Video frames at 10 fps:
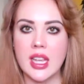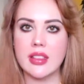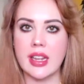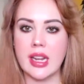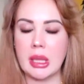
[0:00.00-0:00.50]

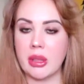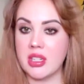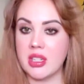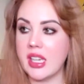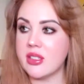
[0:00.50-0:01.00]
that either
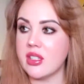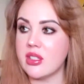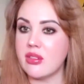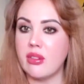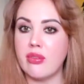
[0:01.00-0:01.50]
takes
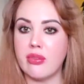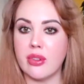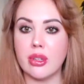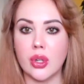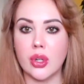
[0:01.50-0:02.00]
us
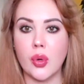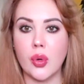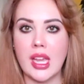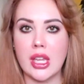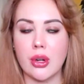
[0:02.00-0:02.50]
further
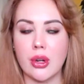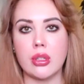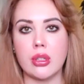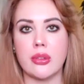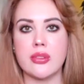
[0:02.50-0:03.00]
away or
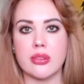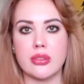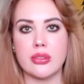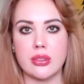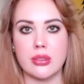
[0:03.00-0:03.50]
closer
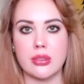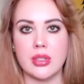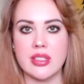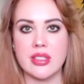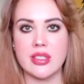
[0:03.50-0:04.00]
to this
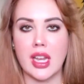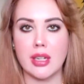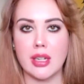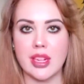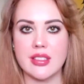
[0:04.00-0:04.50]
divine
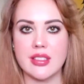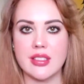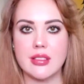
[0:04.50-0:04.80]
presence.